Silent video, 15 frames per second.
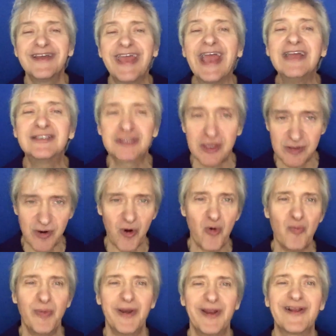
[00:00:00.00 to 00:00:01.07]
Gates are
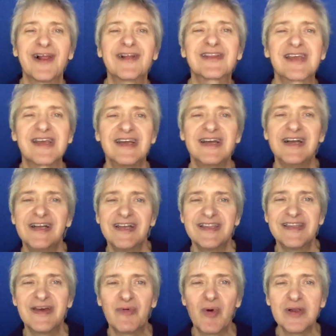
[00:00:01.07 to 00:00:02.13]
opening like the
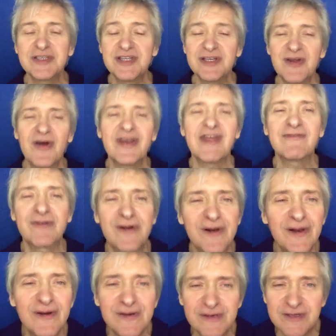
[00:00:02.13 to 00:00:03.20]
the ones that never
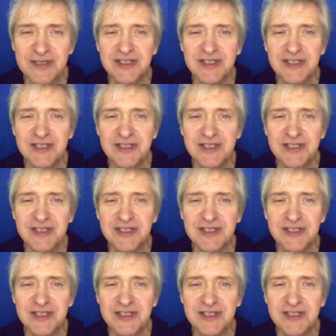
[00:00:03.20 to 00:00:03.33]
close.